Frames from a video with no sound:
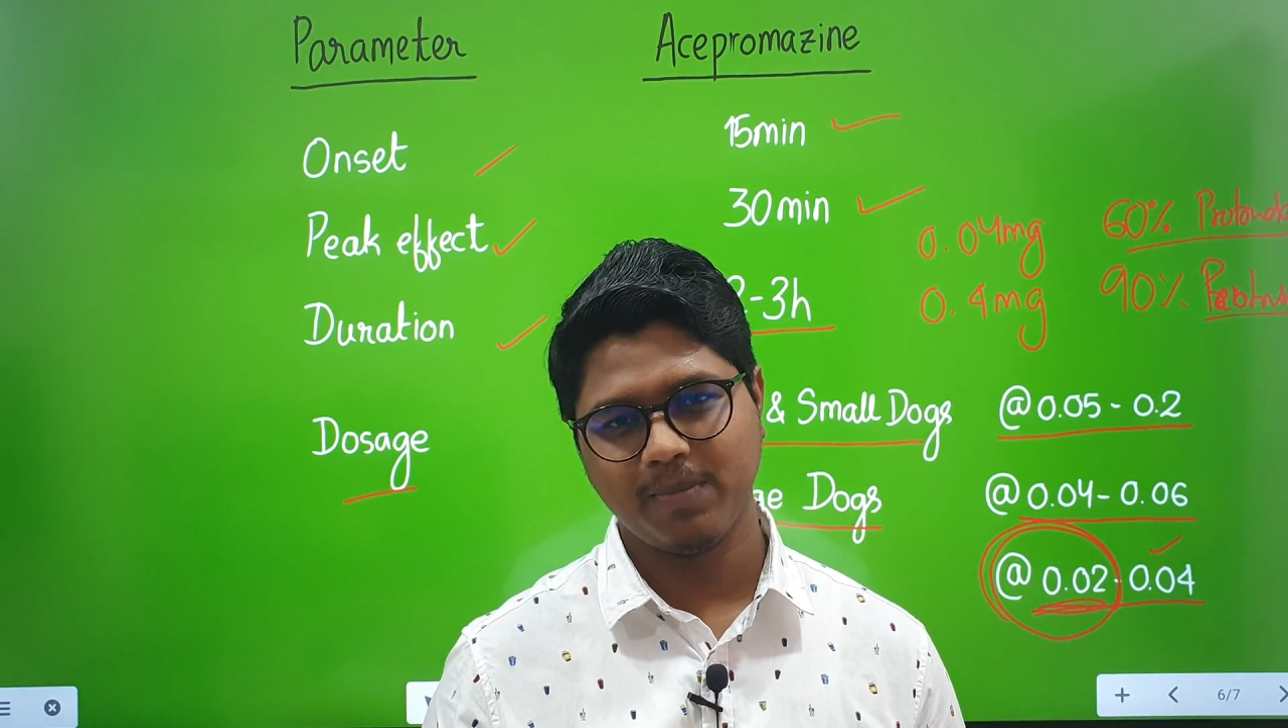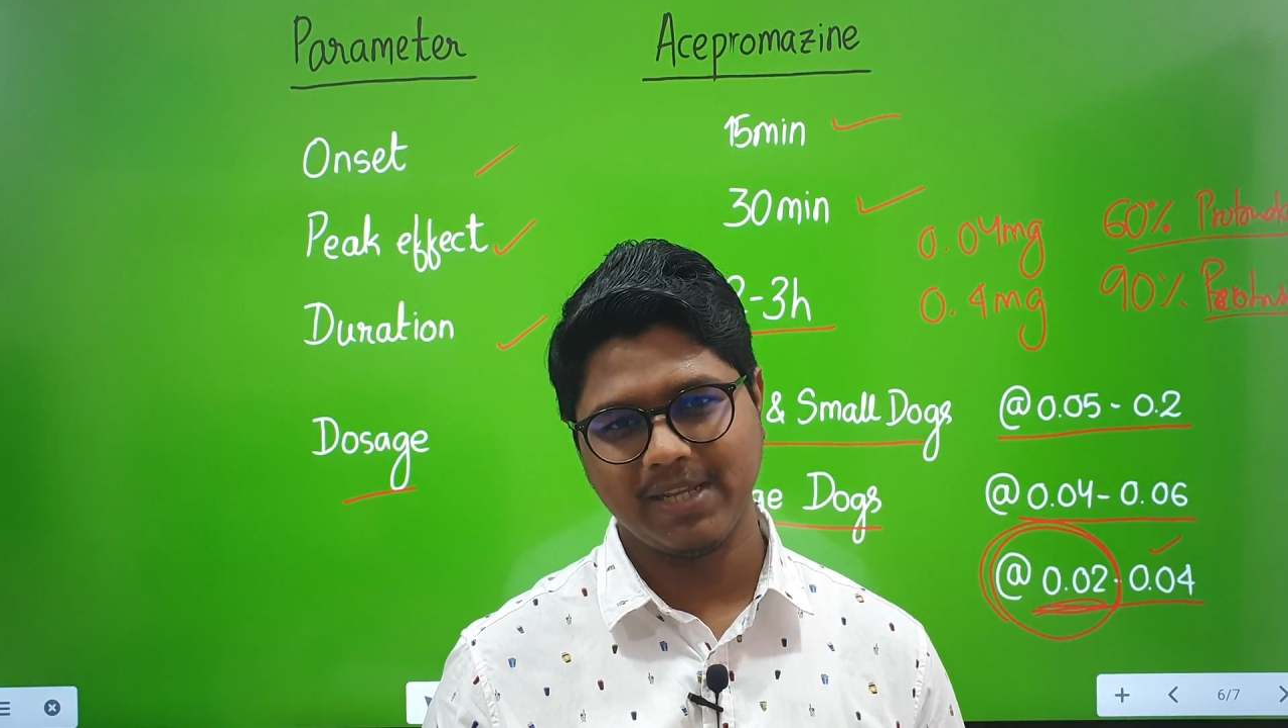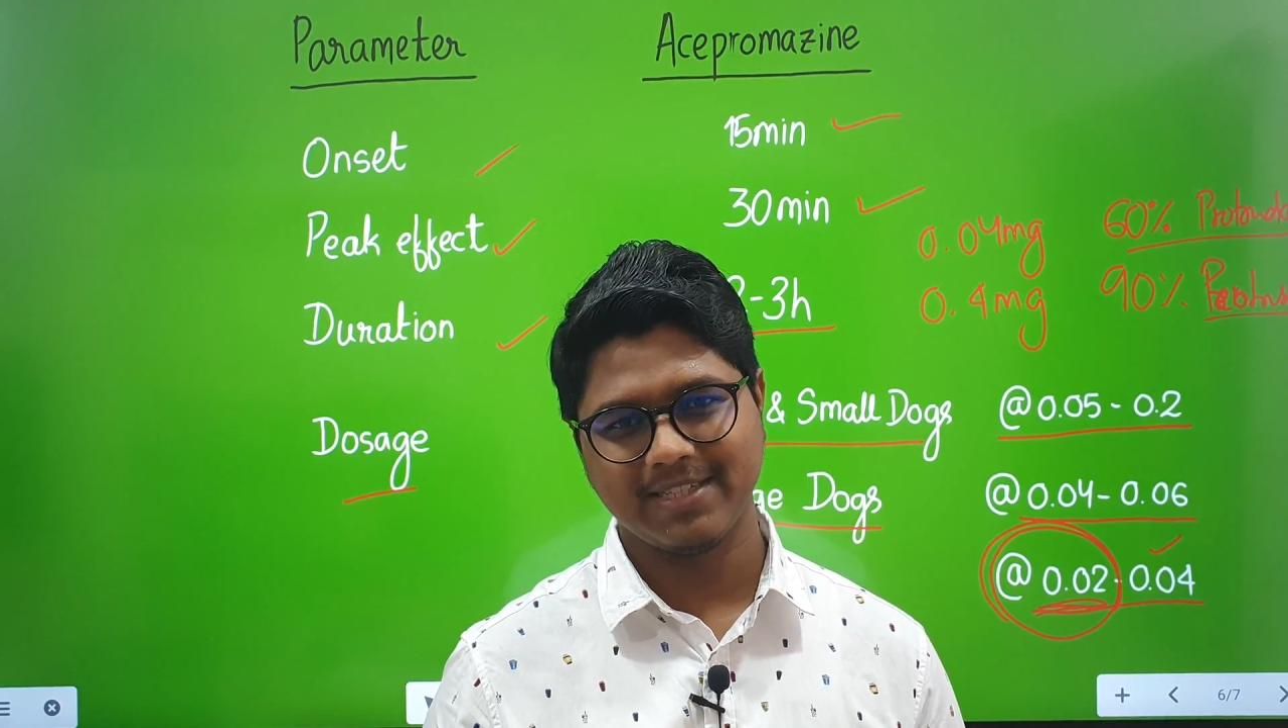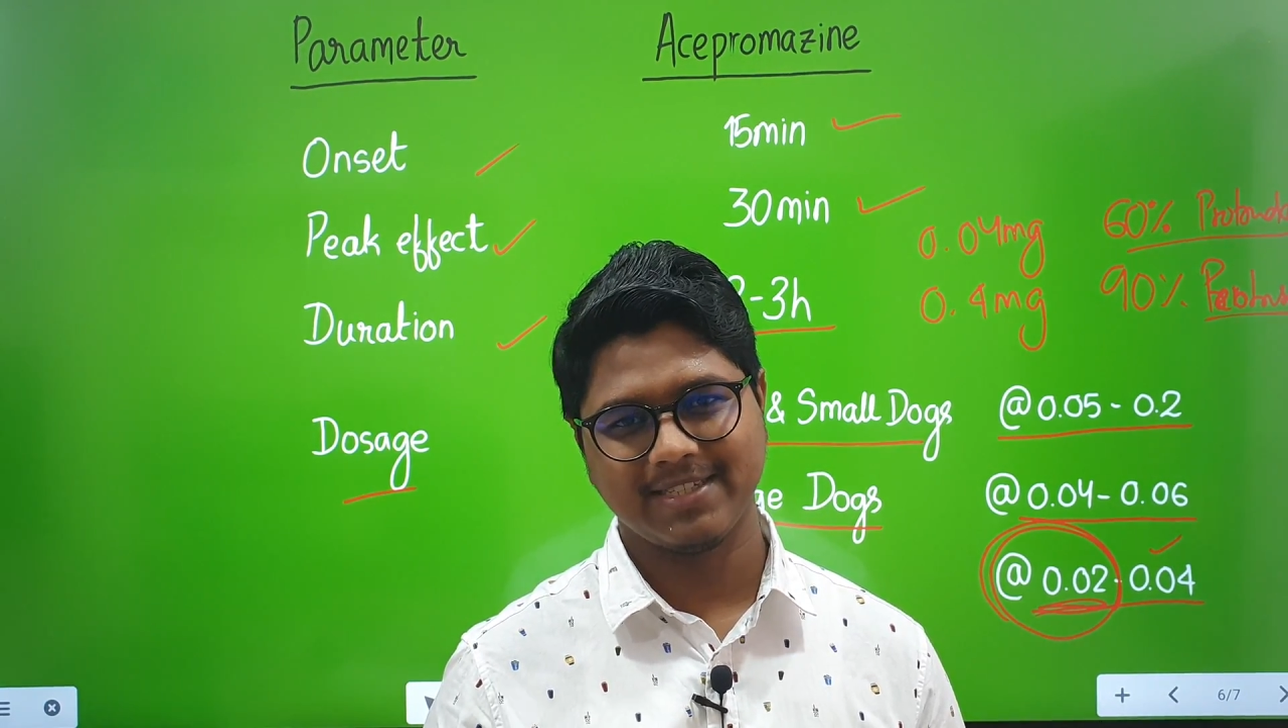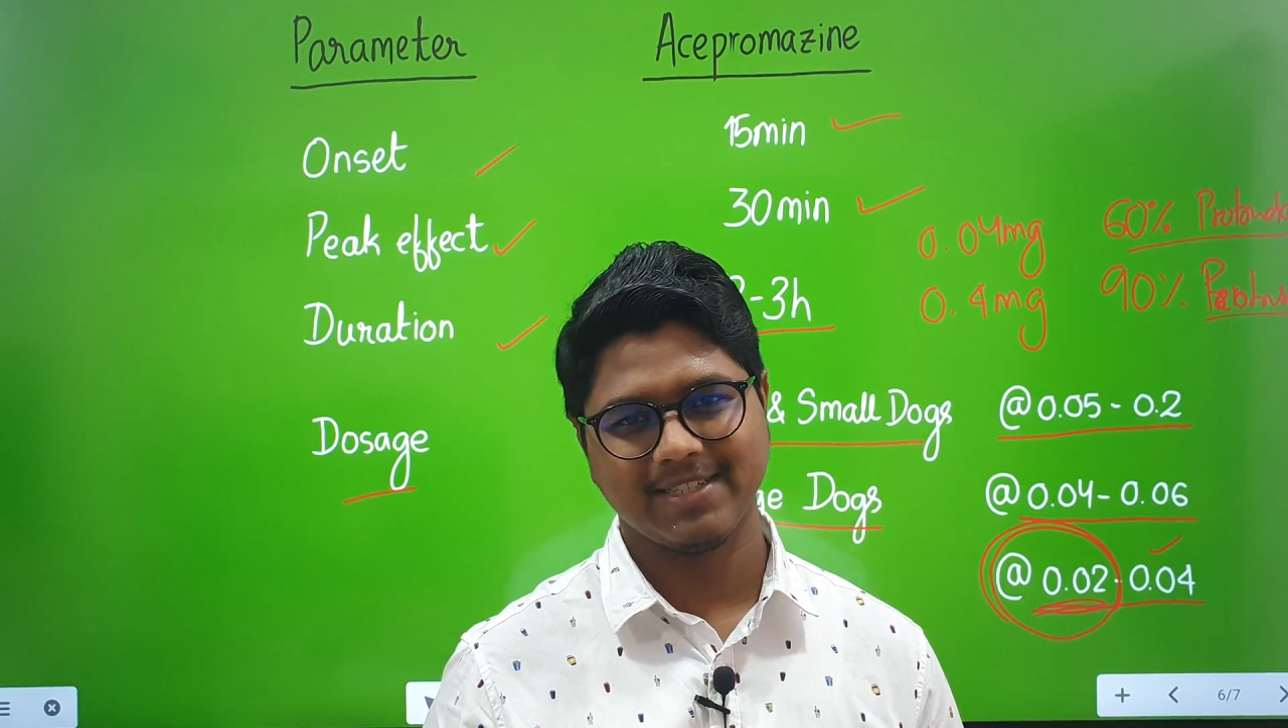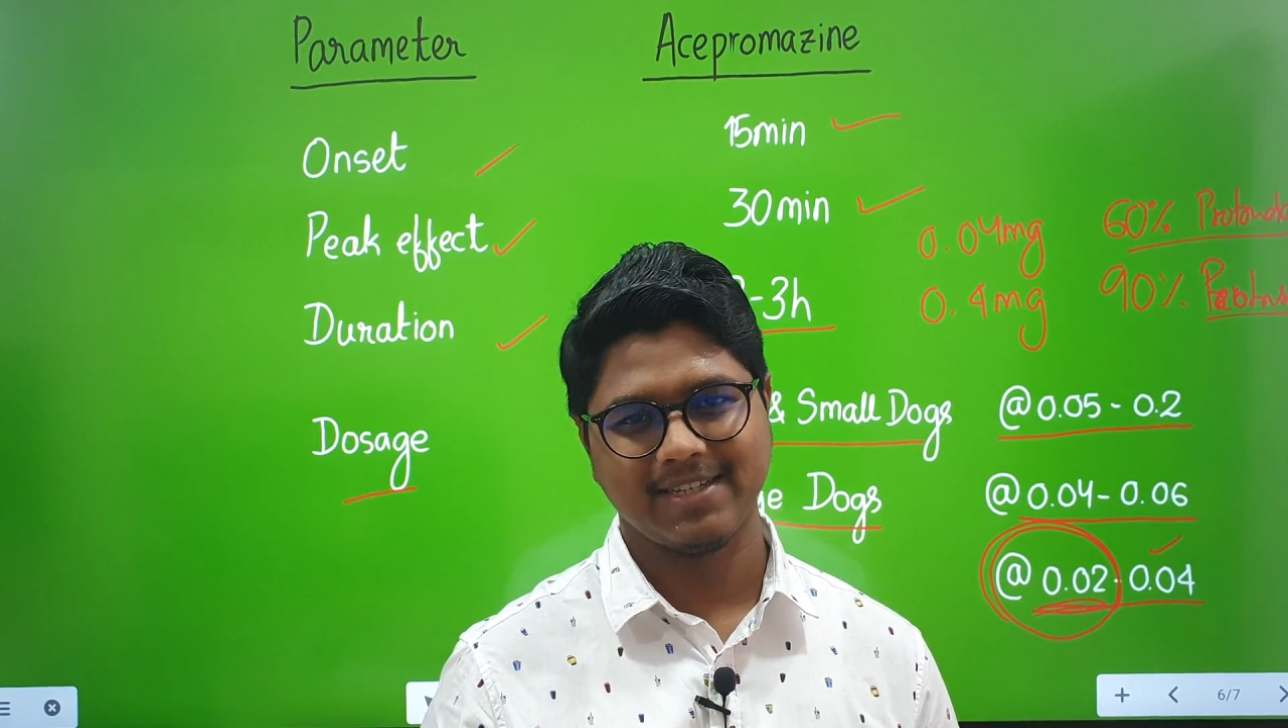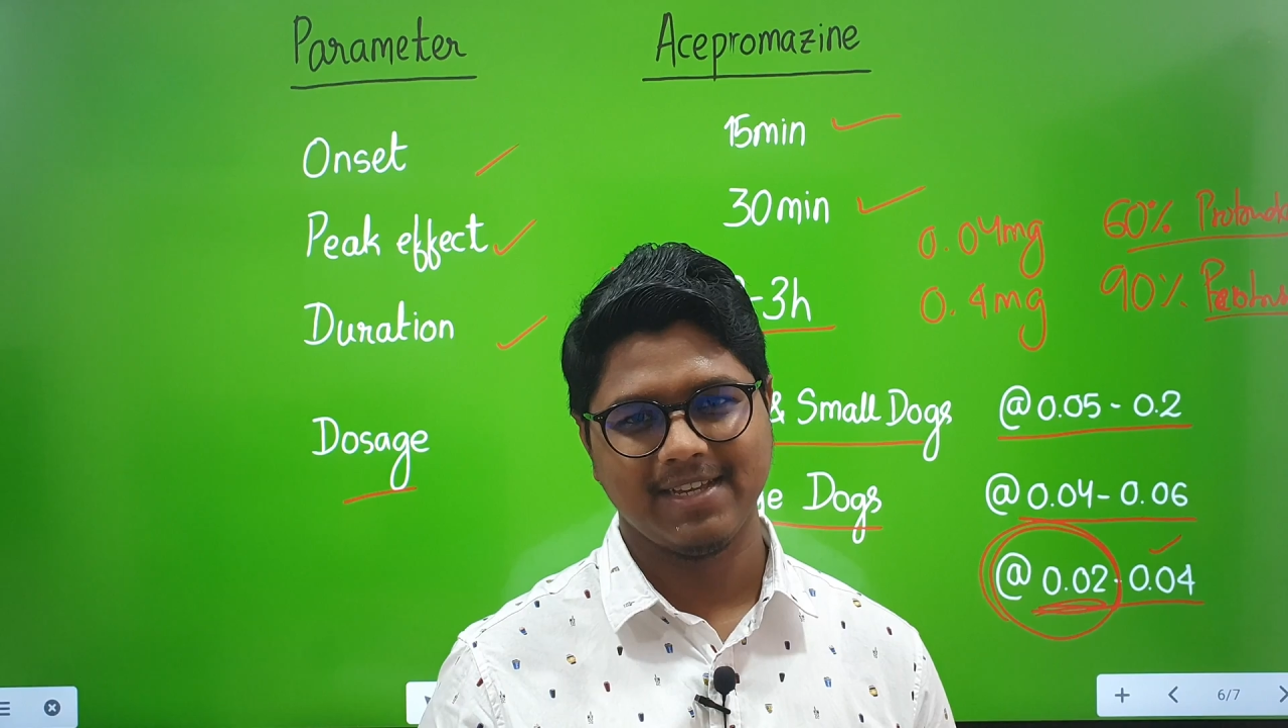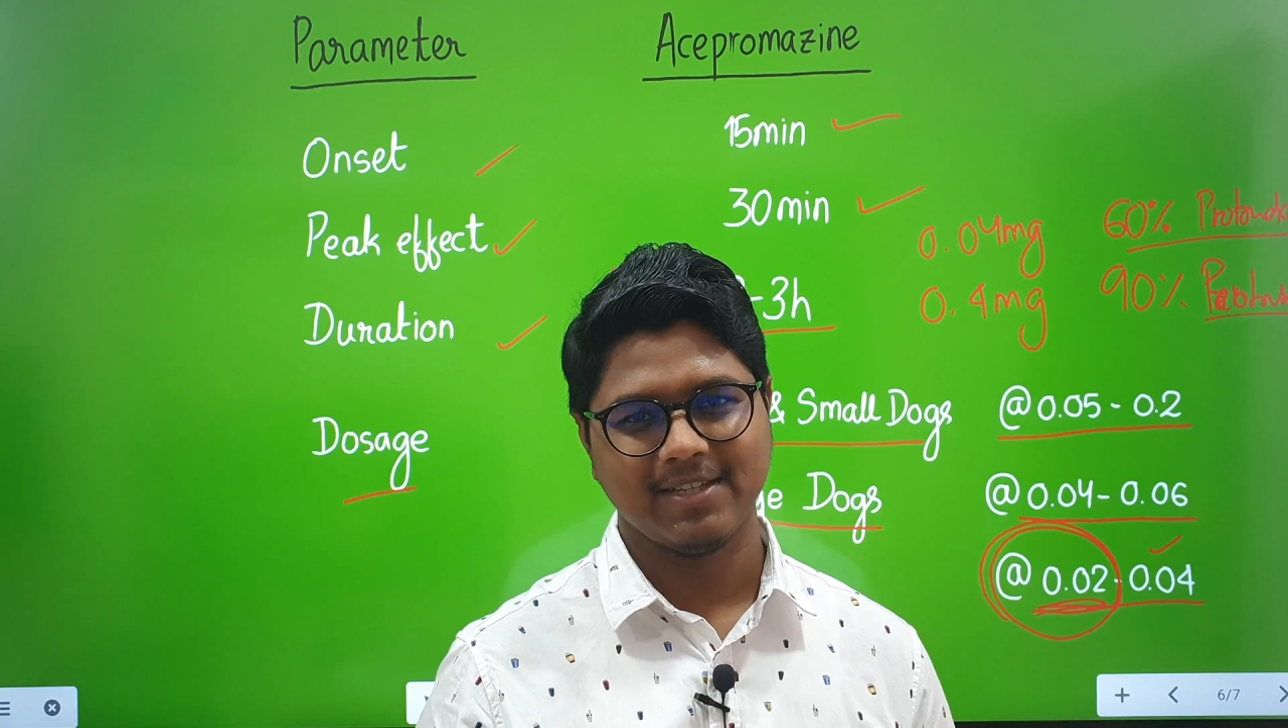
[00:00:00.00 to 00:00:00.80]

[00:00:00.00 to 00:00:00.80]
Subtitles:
please